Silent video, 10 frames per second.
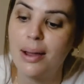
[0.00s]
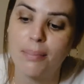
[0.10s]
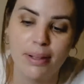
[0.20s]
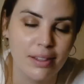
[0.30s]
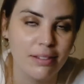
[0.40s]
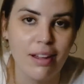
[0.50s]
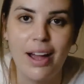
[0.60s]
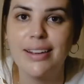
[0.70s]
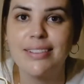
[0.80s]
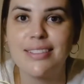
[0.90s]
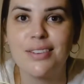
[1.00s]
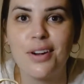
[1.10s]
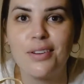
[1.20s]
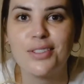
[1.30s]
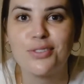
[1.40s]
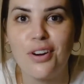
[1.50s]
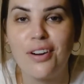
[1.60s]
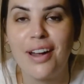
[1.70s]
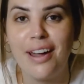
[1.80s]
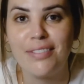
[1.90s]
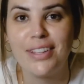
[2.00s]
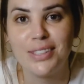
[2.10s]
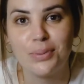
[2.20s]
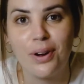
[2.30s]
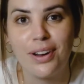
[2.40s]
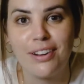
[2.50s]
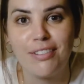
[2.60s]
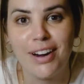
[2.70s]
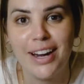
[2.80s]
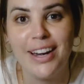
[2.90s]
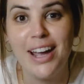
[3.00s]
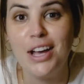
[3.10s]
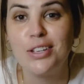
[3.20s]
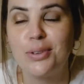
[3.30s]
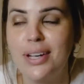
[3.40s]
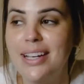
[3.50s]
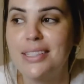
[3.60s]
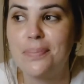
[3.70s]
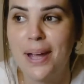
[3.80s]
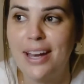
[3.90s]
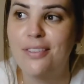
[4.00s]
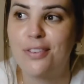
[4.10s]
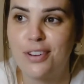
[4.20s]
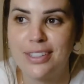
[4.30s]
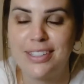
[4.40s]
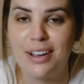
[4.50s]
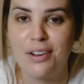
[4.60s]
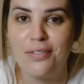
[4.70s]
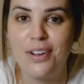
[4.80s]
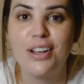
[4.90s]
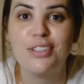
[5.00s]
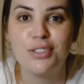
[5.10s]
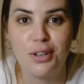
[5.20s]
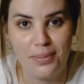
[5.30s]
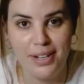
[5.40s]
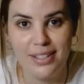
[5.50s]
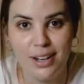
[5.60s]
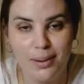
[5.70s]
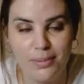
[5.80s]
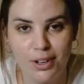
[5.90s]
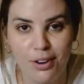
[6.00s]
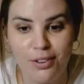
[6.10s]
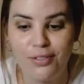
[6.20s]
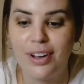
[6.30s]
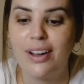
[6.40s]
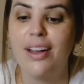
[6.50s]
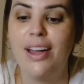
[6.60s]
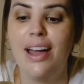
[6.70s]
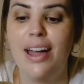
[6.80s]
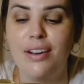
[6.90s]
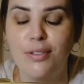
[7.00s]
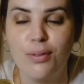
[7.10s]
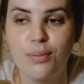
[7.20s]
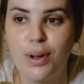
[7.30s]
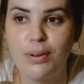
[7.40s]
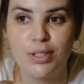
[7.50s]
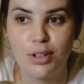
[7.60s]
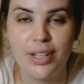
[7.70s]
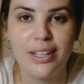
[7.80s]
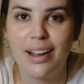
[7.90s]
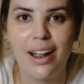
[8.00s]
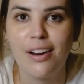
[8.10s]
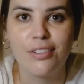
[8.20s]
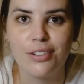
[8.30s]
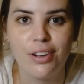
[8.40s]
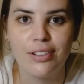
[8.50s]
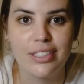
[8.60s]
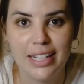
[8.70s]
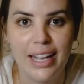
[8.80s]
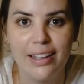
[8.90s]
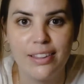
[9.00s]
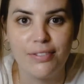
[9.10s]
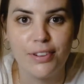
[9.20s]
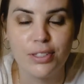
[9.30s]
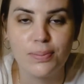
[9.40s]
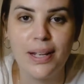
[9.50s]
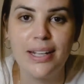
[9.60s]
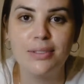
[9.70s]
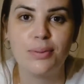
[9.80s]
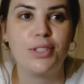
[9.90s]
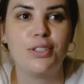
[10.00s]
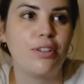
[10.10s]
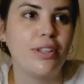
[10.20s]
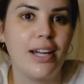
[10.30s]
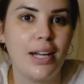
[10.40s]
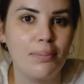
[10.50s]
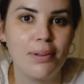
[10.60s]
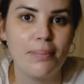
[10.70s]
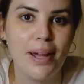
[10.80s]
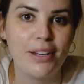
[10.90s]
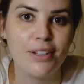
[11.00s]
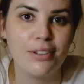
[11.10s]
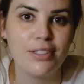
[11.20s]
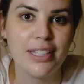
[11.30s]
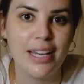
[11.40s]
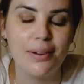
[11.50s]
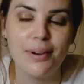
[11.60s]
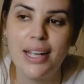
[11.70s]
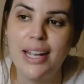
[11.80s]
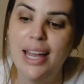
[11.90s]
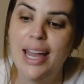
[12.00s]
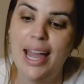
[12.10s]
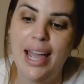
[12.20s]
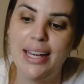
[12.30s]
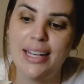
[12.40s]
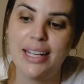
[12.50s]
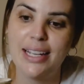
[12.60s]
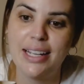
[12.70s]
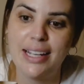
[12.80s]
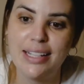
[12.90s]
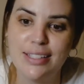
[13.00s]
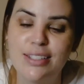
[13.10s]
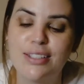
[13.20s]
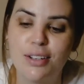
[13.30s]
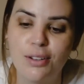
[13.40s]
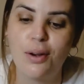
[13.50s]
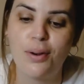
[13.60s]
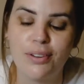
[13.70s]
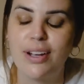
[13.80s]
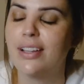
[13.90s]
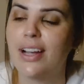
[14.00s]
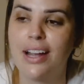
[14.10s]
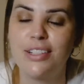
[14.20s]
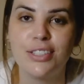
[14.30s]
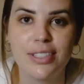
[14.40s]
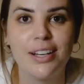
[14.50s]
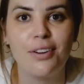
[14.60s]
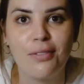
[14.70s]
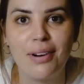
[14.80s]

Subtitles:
but the light is still going strong. Everything's working great. So it has paid for itself so many times over, and it was only like $100 to get in the first place, which is only a couple of manicures anyway, and it's still going great. Like, I just cannot